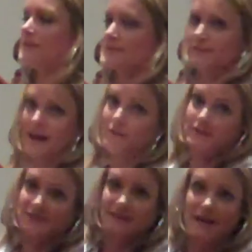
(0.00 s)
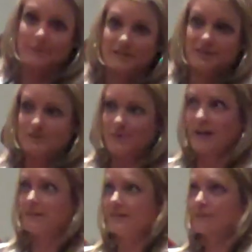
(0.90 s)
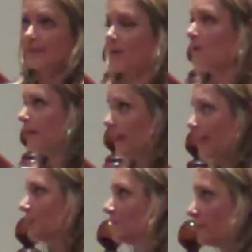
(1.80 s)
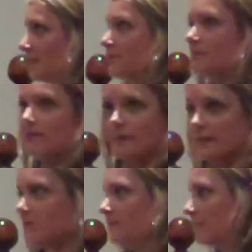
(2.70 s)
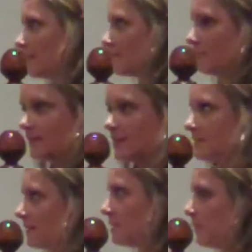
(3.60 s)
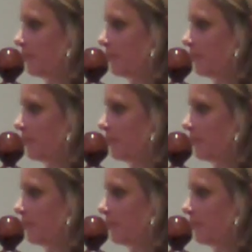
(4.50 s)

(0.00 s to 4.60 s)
went to the compensation policy, and I was like, okay, you do this, you do this, you do this, you do this, and these